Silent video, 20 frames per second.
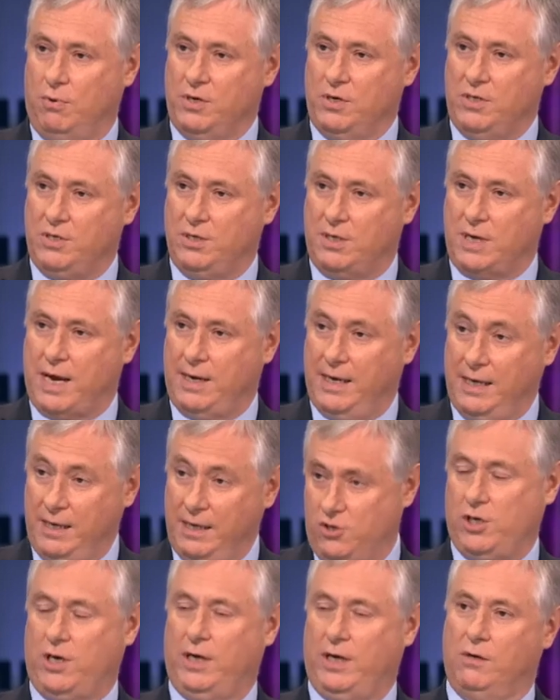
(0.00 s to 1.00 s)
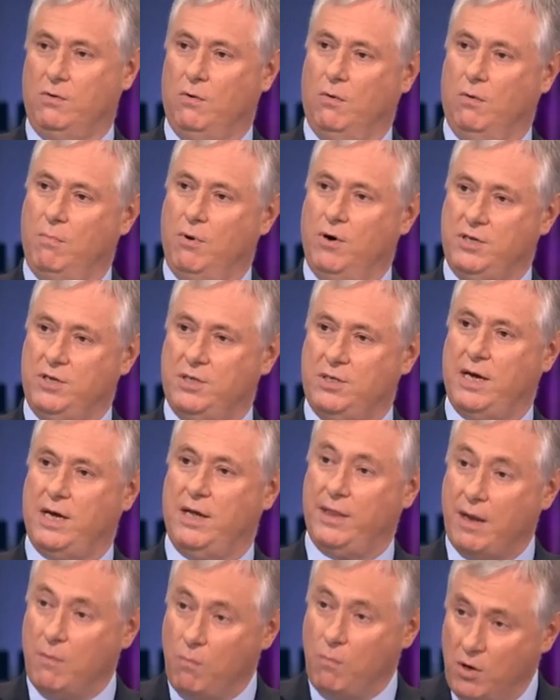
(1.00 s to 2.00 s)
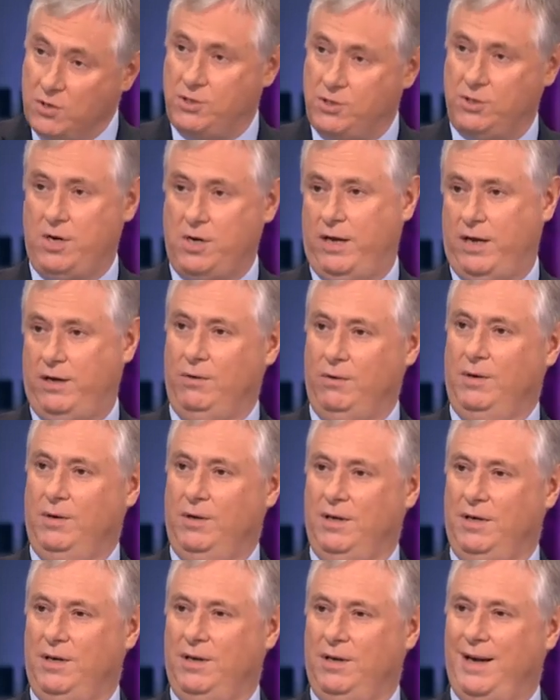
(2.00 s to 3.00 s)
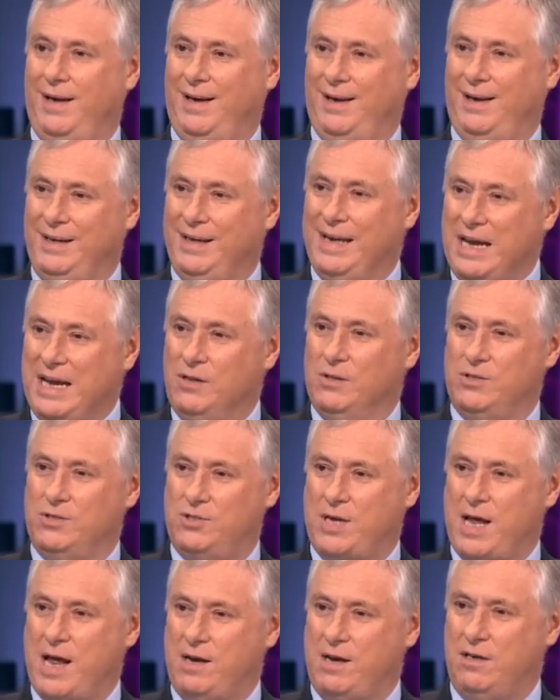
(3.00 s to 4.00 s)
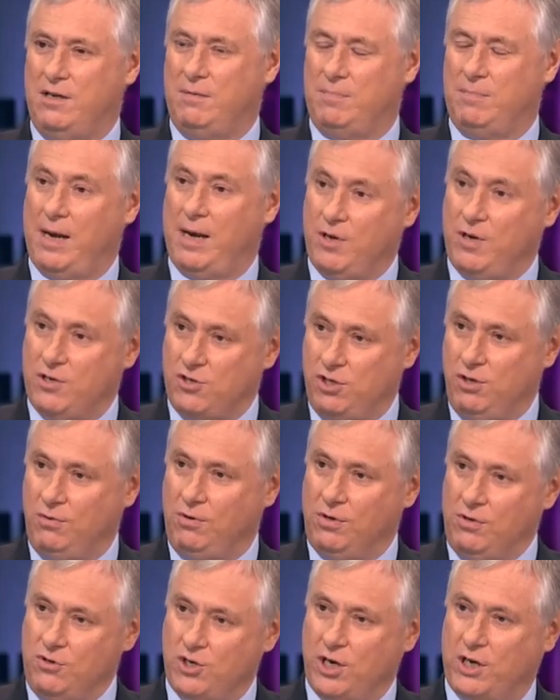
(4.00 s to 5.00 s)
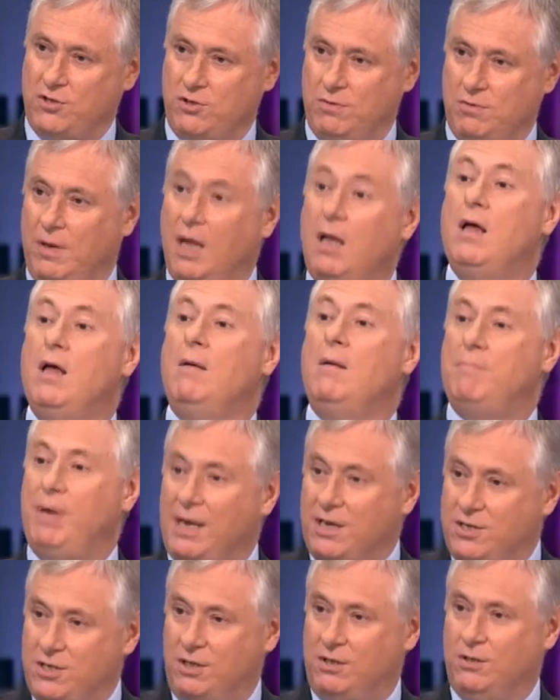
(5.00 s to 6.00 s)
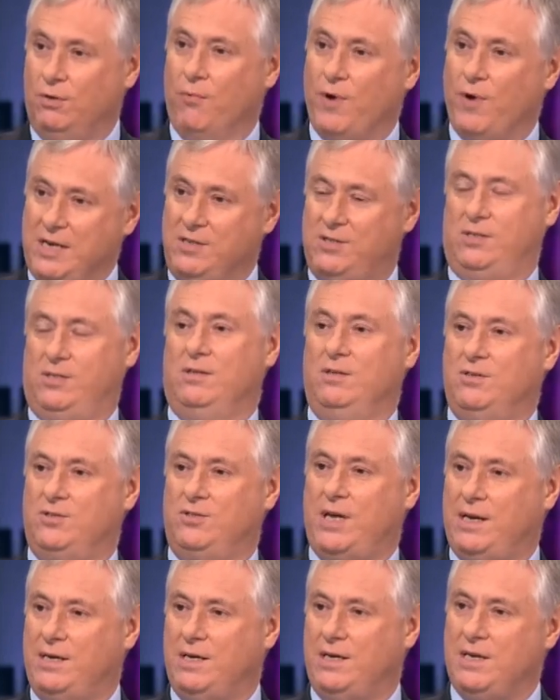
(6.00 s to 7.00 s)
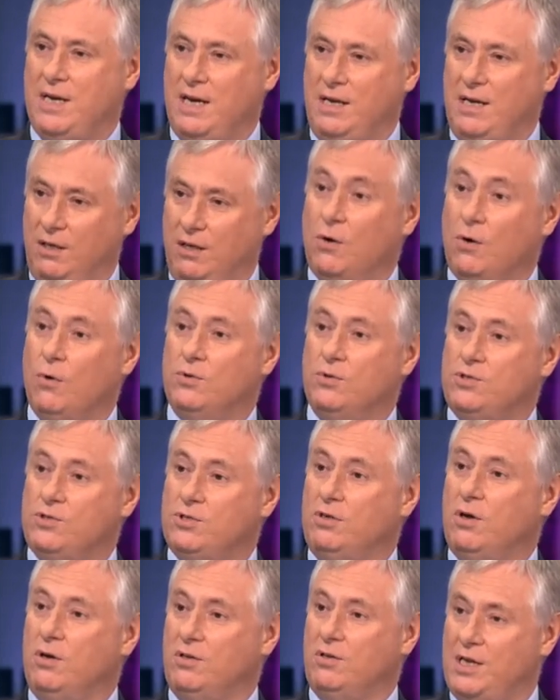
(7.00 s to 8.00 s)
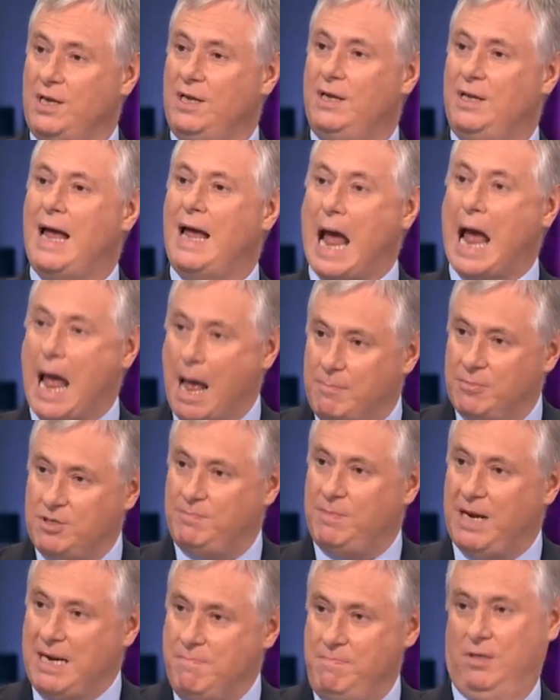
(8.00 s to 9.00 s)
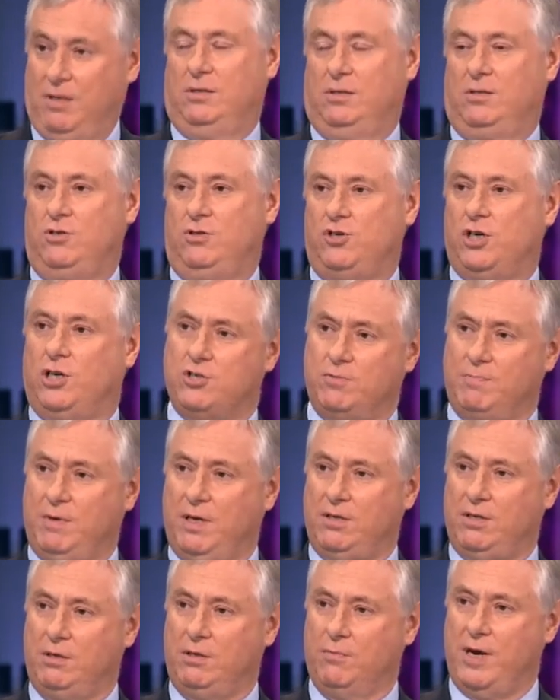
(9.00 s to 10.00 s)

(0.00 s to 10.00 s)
pointed out, English High Court pointed out there was no legal standard by which you can judge political reasons, and indeed the courts are not apt people to judge political